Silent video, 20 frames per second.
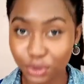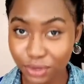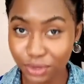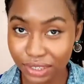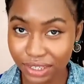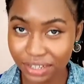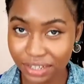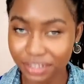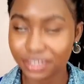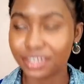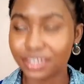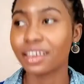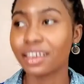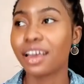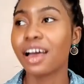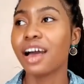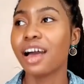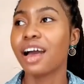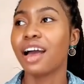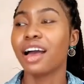it,
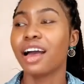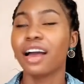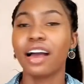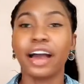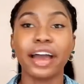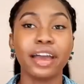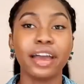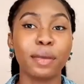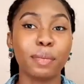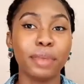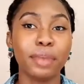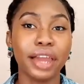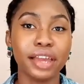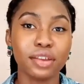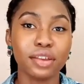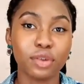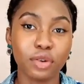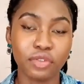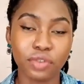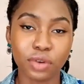I applied
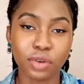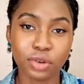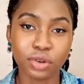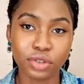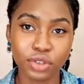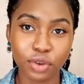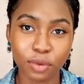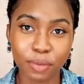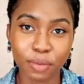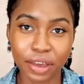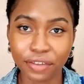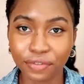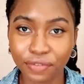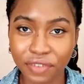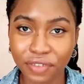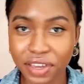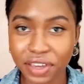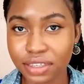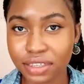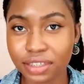it, of course, on my
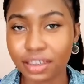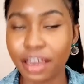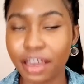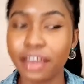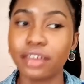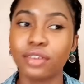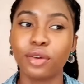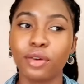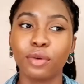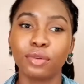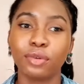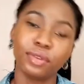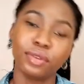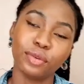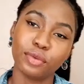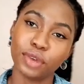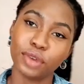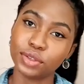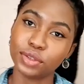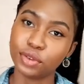face and on the
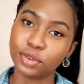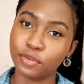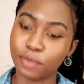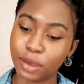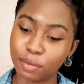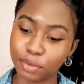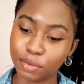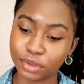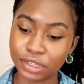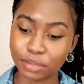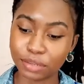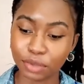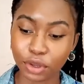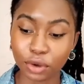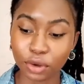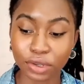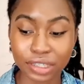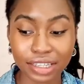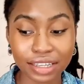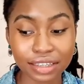rest of my body,
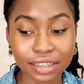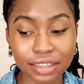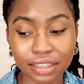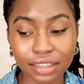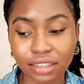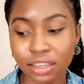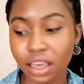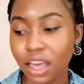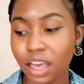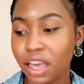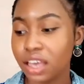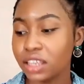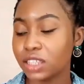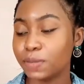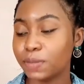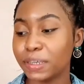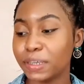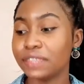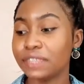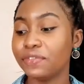because it
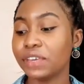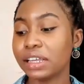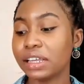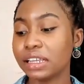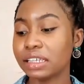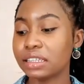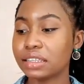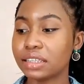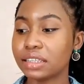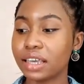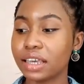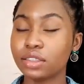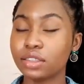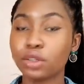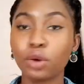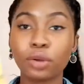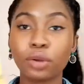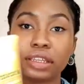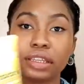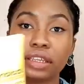specifically says
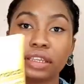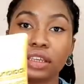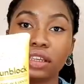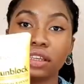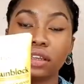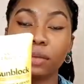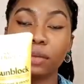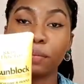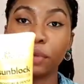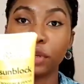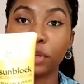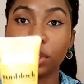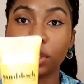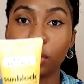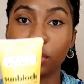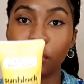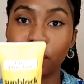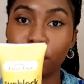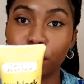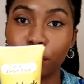on the body
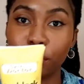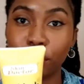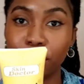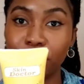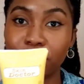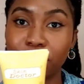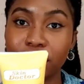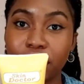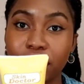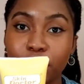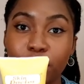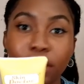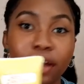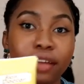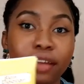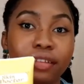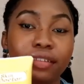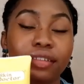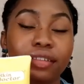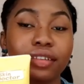of the product that
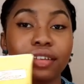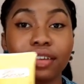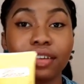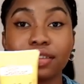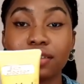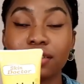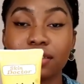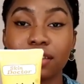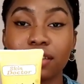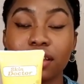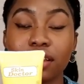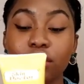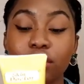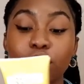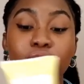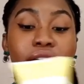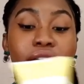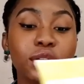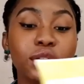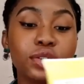you
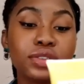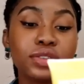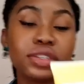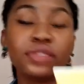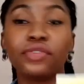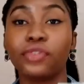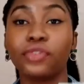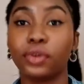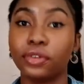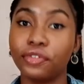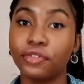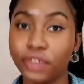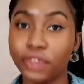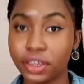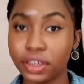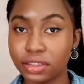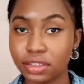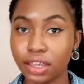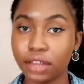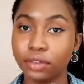can use it for the
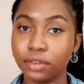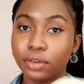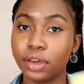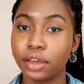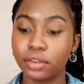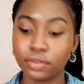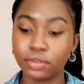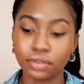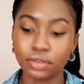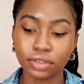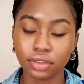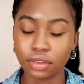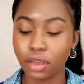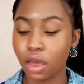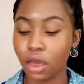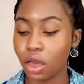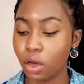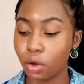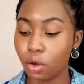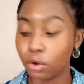face and you can use it
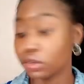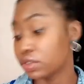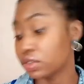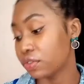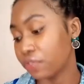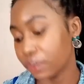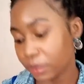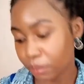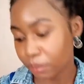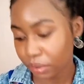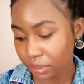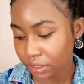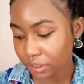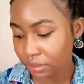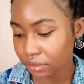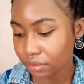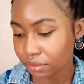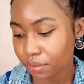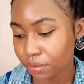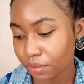also for the body.
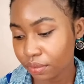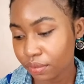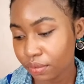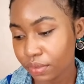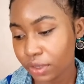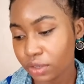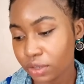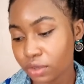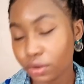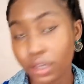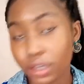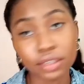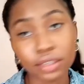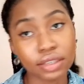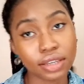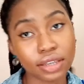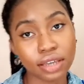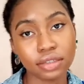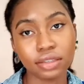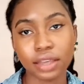So it
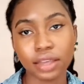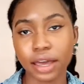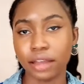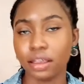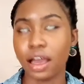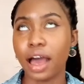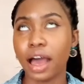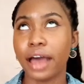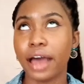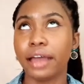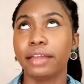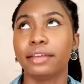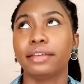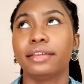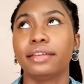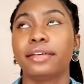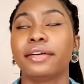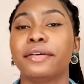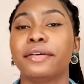says that, and